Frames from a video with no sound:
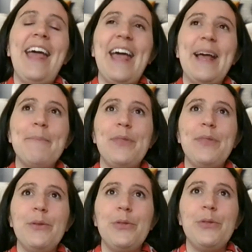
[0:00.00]

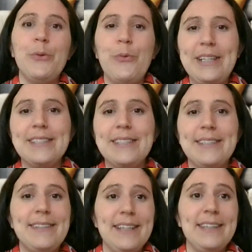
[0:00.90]
the
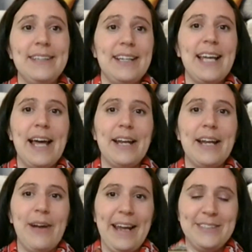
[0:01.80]
risks that can
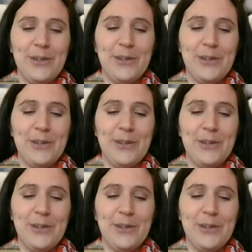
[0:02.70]
arise